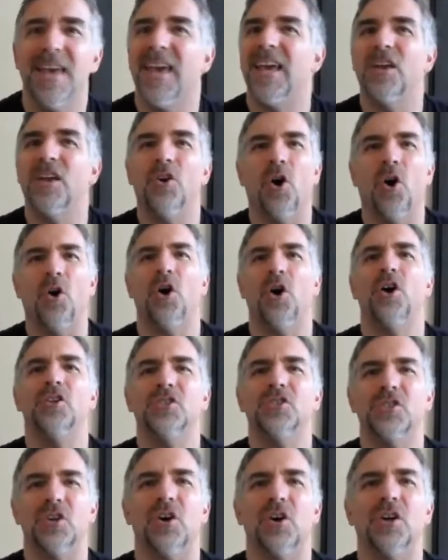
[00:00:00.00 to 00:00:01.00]
It all
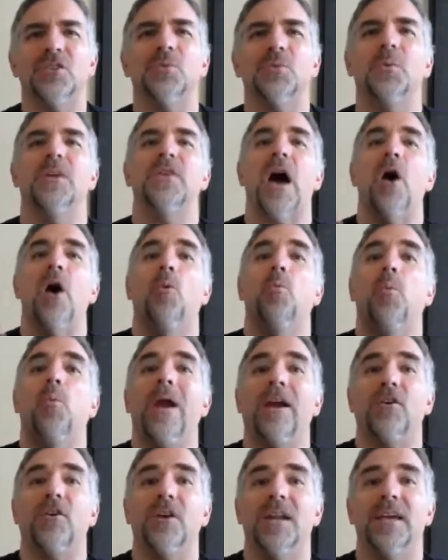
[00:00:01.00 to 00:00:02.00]
starts with
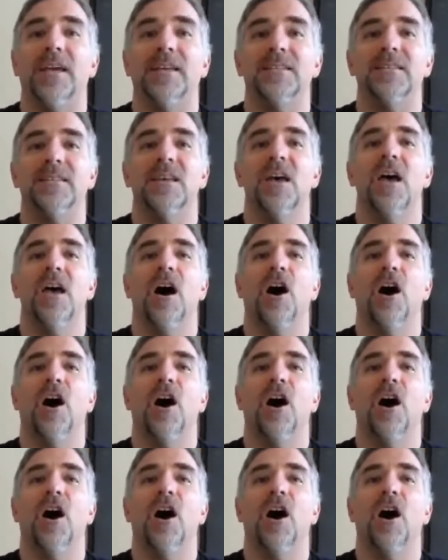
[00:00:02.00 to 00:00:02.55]
awareness